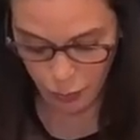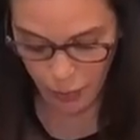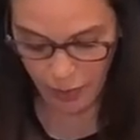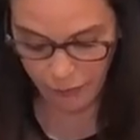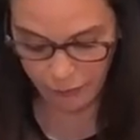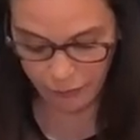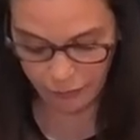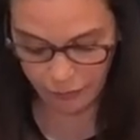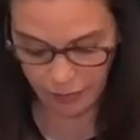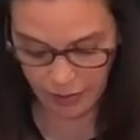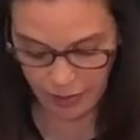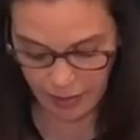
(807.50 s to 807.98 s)

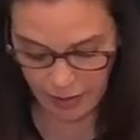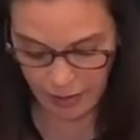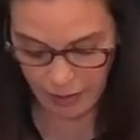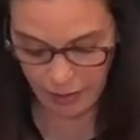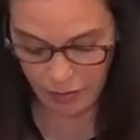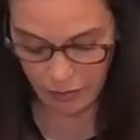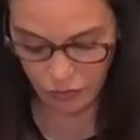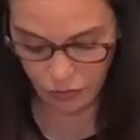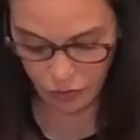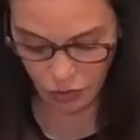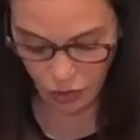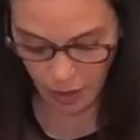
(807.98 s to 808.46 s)
roughly
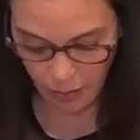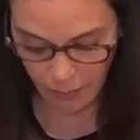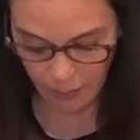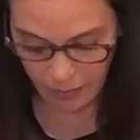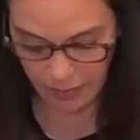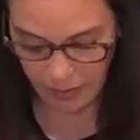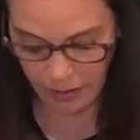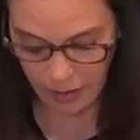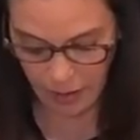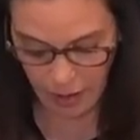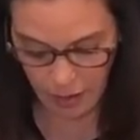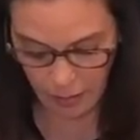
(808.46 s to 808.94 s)

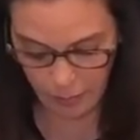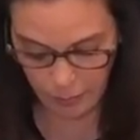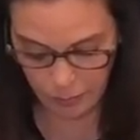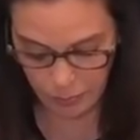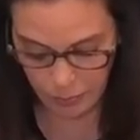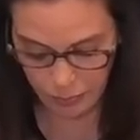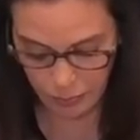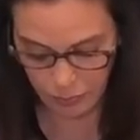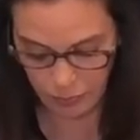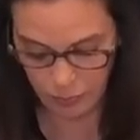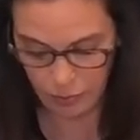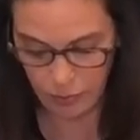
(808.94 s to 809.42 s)
chopping up
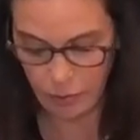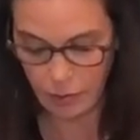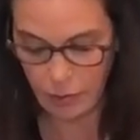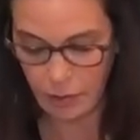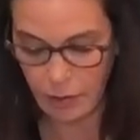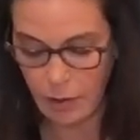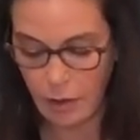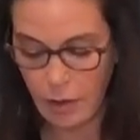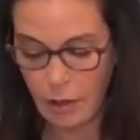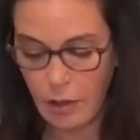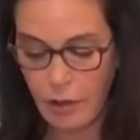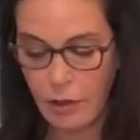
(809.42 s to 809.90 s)

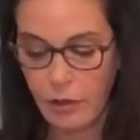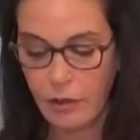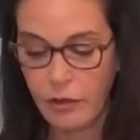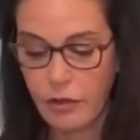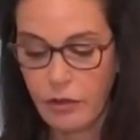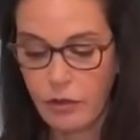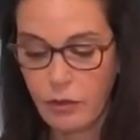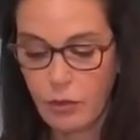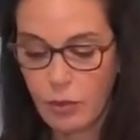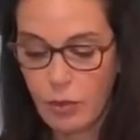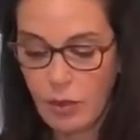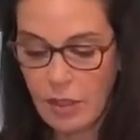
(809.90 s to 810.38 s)

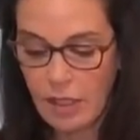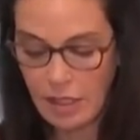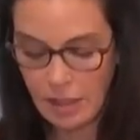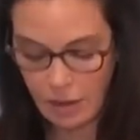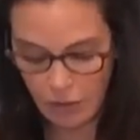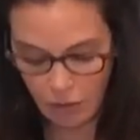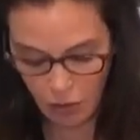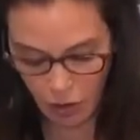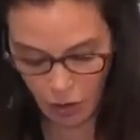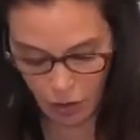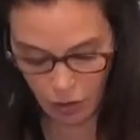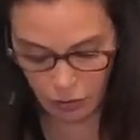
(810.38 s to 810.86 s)
3
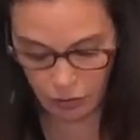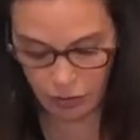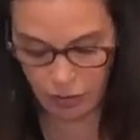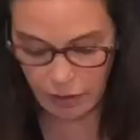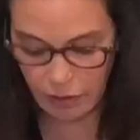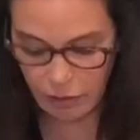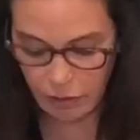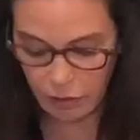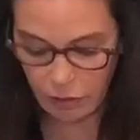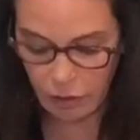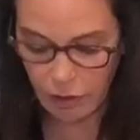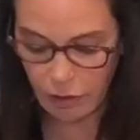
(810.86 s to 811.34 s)

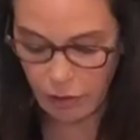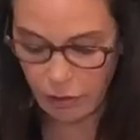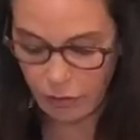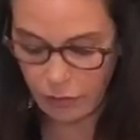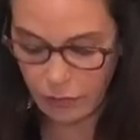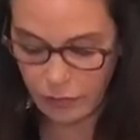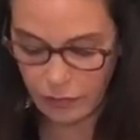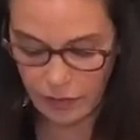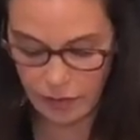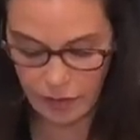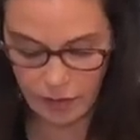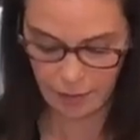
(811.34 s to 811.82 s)
garlic
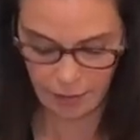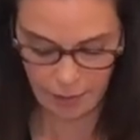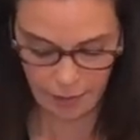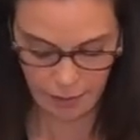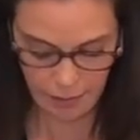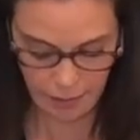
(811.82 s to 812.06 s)
cloves.